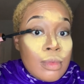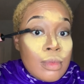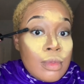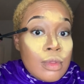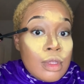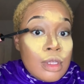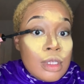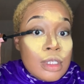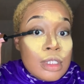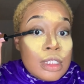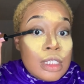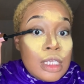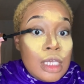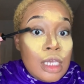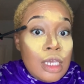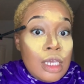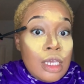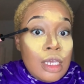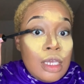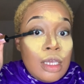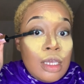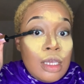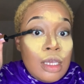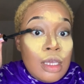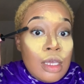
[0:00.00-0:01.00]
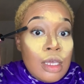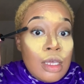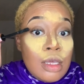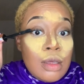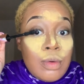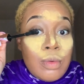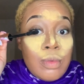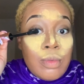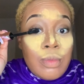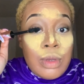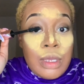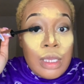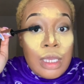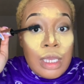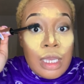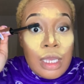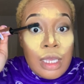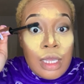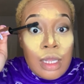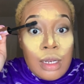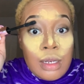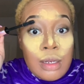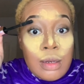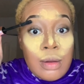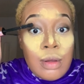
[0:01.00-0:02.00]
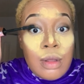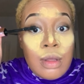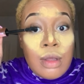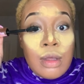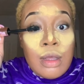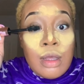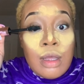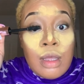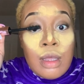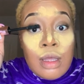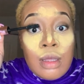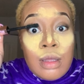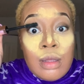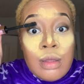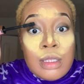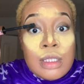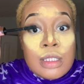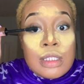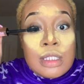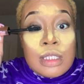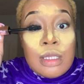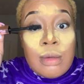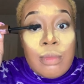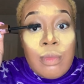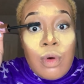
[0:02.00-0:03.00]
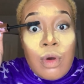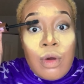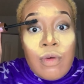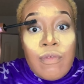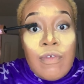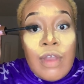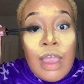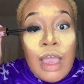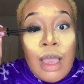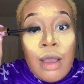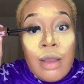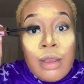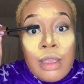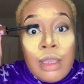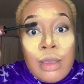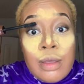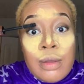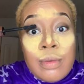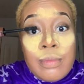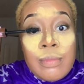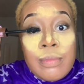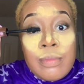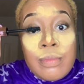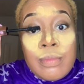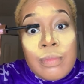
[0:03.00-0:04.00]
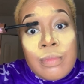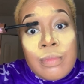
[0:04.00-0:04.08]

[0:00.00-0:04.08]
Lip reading: and see, we get some more volume